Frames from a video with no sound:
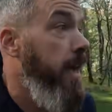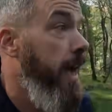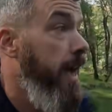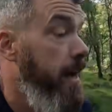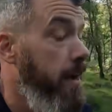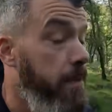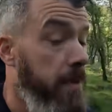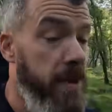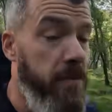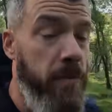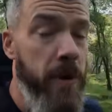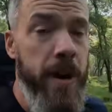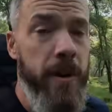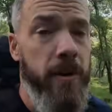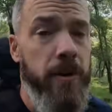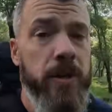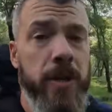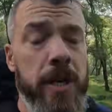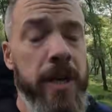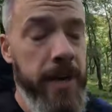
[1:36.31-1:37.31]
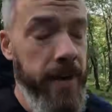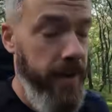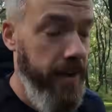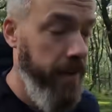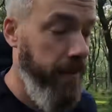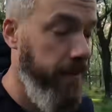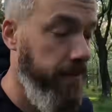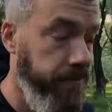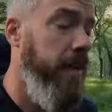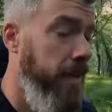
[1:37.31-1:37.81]
And I'm in the Rhinogs.
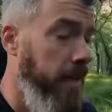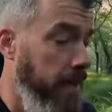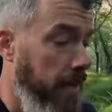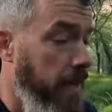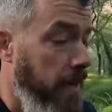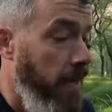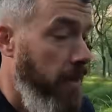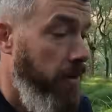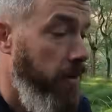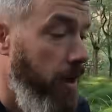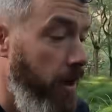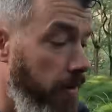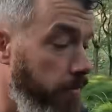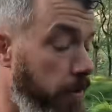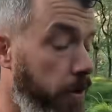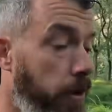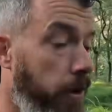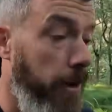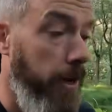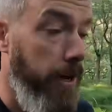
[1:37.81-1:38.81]
I'm